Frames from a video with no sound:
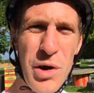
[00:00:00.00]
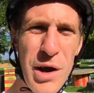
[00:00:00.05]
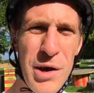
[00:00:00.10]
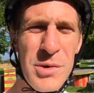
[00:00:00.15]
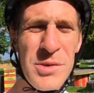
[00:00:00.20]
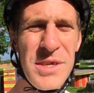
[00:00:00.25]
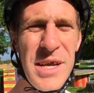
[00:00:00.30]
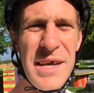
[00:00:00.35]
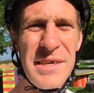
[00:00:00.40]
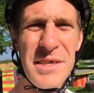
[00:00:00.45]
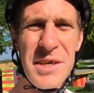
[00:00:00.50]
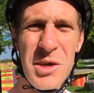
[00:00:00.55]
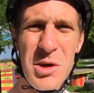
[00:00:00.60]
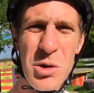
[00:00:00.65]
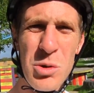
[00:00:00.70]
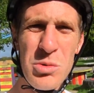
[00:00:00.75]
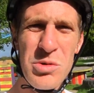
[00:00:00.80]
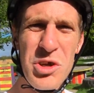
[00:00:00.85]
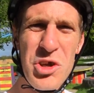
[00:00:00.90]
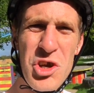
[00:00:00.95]
processor
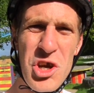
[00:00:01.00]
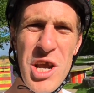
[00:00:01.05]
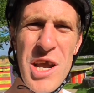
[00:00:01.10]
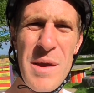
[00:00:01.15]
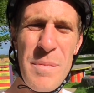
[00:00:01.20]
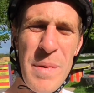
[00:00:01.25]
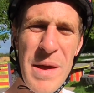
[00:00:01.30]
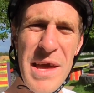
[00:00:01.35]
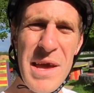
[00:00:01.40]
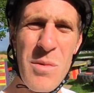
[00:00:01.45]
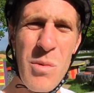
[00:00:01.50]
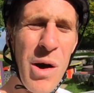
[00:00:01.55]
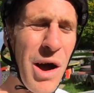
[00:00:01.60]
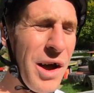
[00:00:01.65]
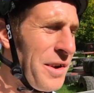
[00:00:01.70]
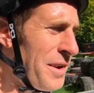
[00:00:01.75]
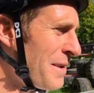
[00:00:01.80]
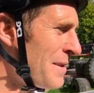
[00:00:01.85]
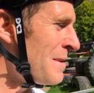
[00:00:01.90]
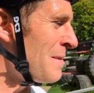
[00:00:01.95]
called the G P
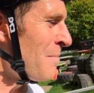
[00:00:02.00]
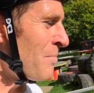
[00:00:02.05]
one.